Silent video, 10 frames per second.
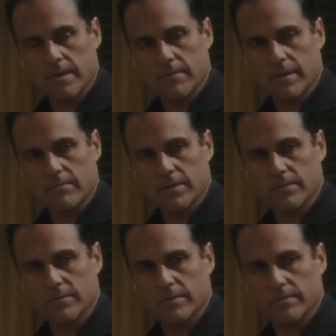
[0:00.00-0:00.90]
all the time
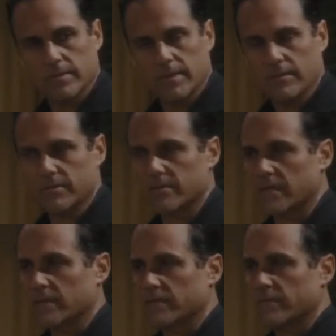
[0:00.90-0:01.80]
that I missed with him.
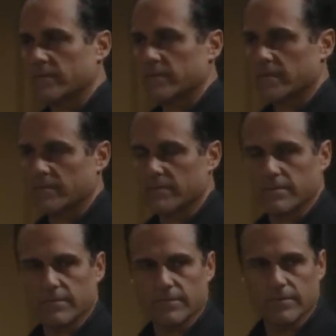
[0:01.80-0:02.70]
Not just like the first
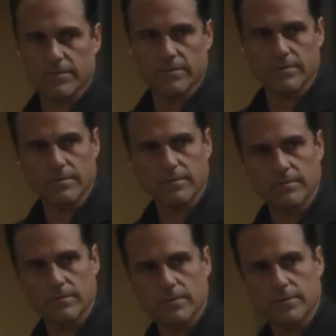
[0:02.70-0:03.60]
steps or the
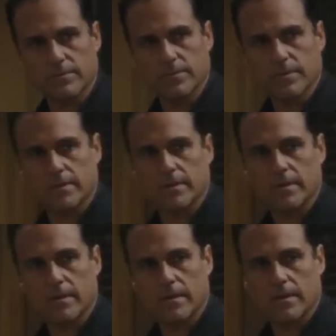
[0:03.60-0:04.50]
first words, but